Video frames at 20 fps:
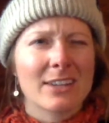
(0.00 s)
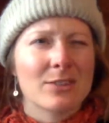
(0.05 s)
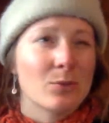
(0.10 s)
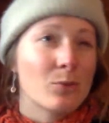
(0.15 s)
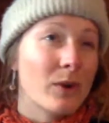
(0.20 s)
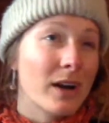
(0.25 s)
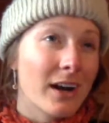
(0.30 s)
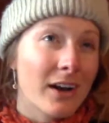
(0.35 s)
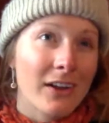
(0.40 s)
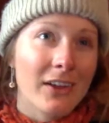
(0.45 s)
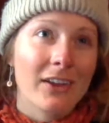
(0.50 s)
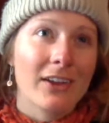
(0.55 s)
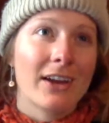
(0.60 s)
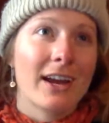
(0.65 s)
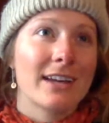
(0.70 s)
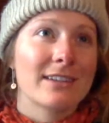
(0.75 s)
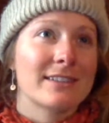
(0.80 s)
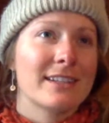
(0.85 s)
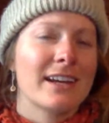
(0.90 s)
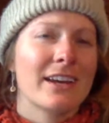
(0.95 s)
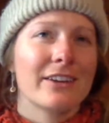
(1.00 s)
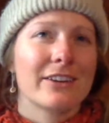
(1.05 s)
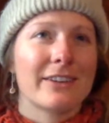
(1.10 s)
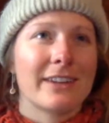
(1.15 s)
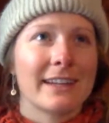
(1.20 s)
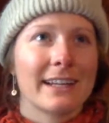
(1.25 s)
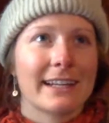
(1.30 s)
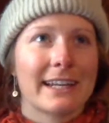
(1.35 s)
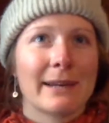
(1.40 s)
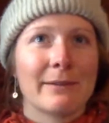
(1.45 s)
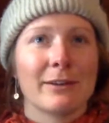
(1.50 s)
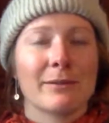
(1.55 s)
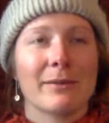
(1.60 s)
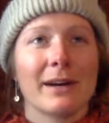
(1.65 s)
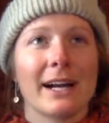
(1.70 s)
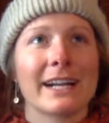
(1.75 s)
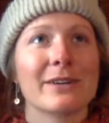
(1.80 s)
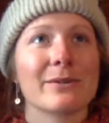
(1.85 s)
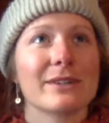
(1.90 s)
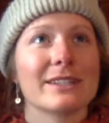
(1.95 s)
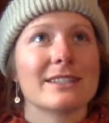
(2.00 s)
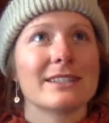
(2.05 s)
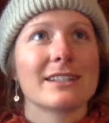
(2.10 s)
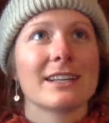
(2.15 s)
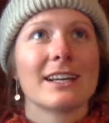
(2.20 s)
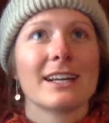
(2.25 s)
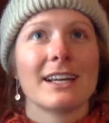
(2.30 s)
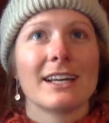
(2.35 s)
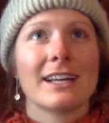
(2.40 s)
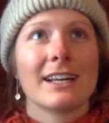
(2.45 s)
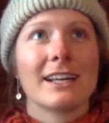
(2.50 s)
As well as the other thing that came to mind was